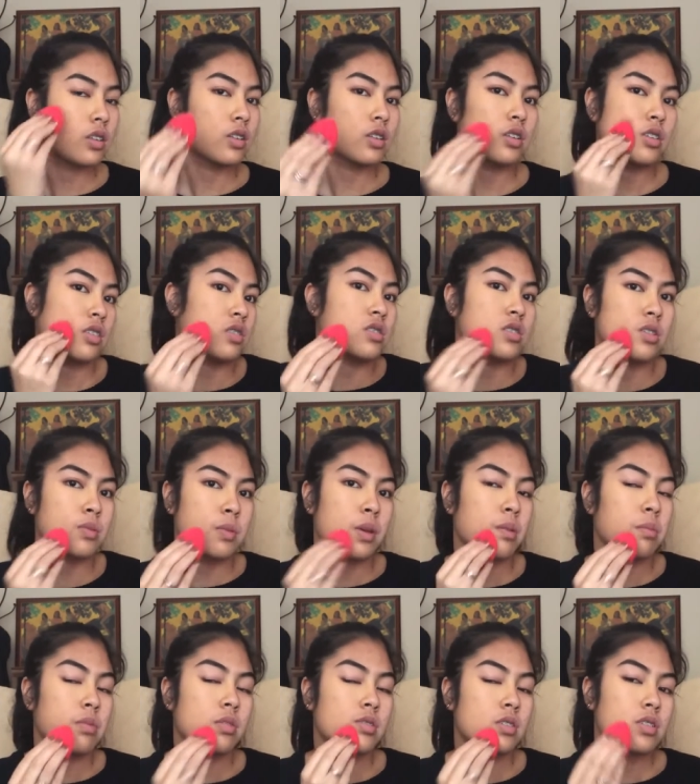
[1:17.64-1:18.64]
you'll still be
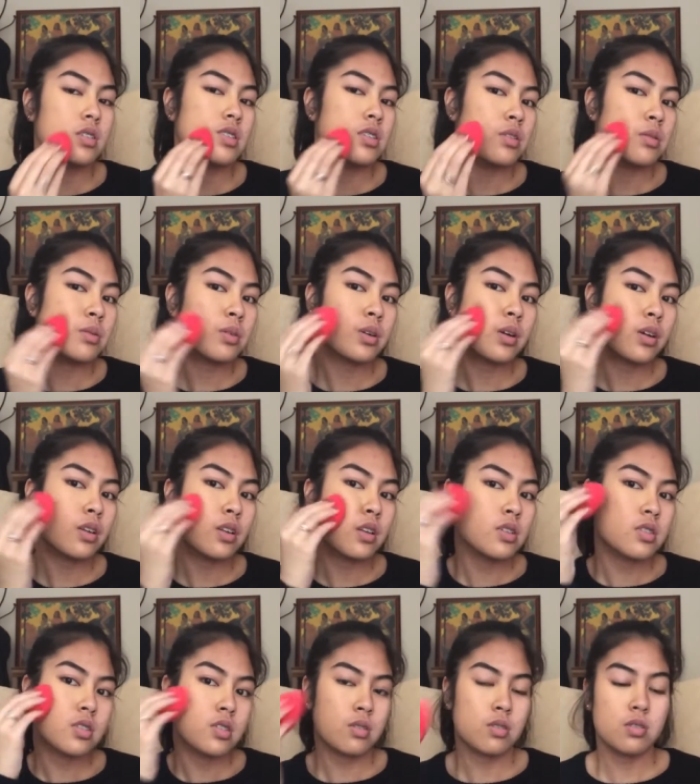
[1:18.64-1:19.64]
able to see it
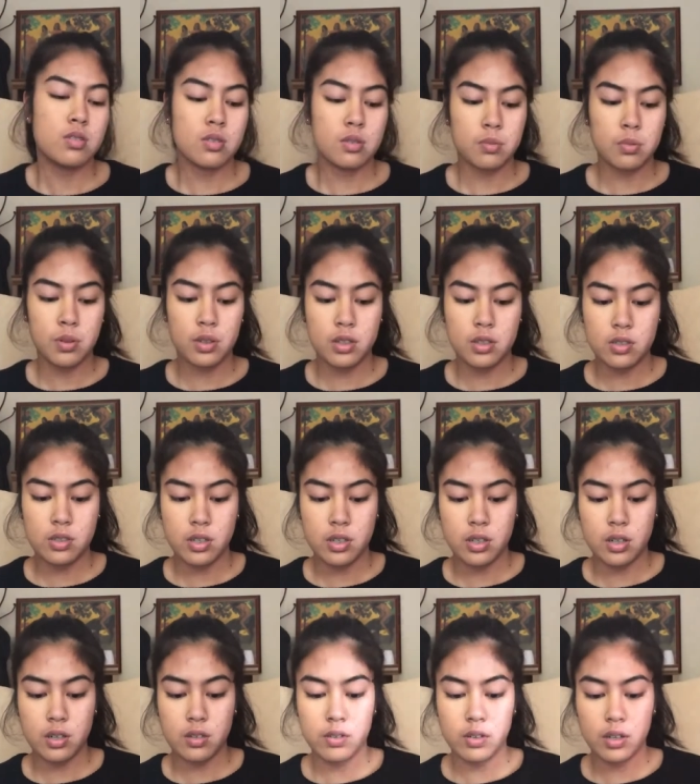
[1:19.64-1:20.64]
regardless, so there's no point in
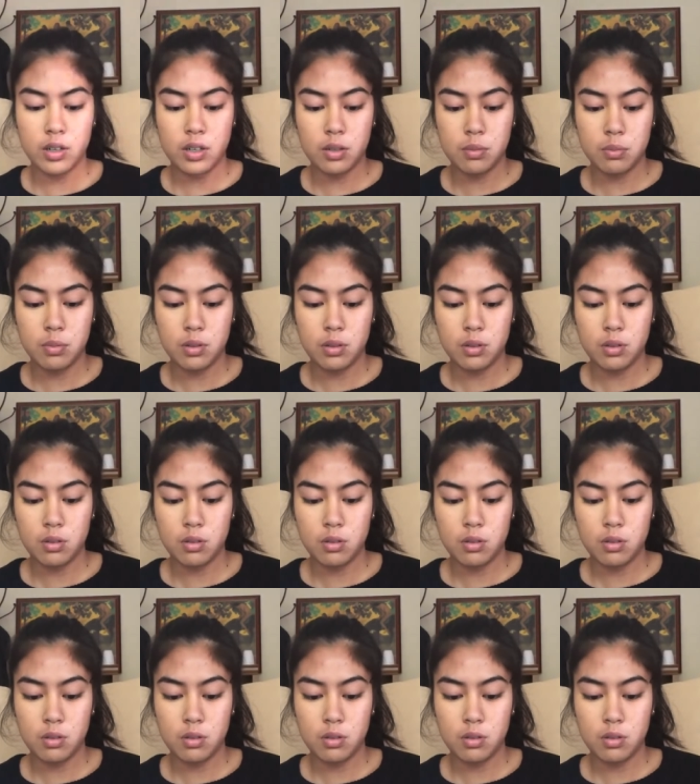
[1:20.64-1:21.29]
trying to cover it up.